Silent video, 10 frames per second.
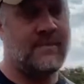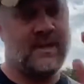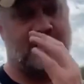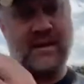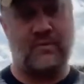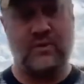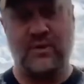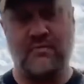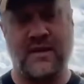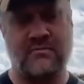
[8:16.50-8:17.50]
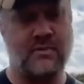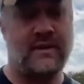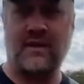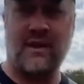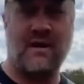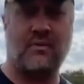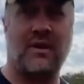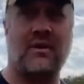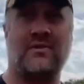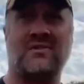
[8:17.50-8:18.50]
it's happened to the best military
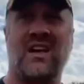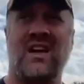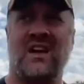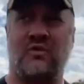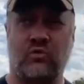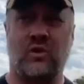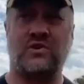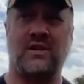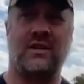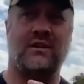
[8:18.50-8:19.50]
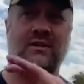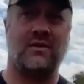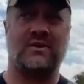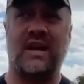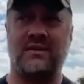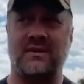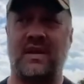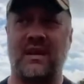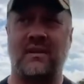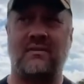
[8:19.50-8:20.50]
operators. Unfortunately, those guys in
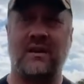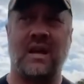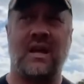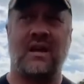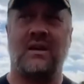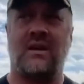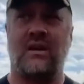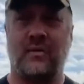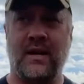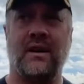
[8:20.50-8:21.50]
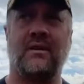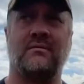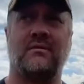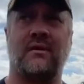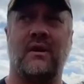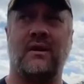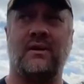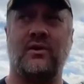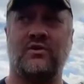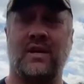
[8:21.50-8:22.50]
that arena,
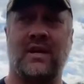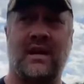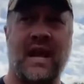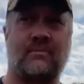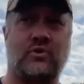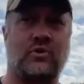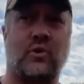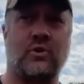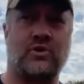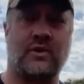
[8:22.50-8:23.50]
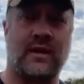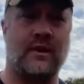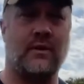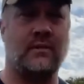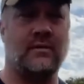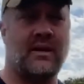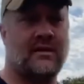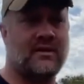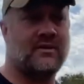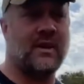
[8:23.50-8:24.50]
they usually get captured, tortured, killed,
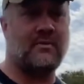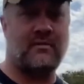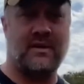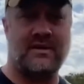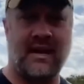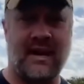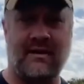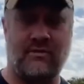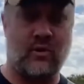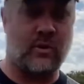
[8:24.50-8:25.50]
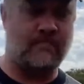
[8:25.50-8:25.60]
unless they're able to be saved or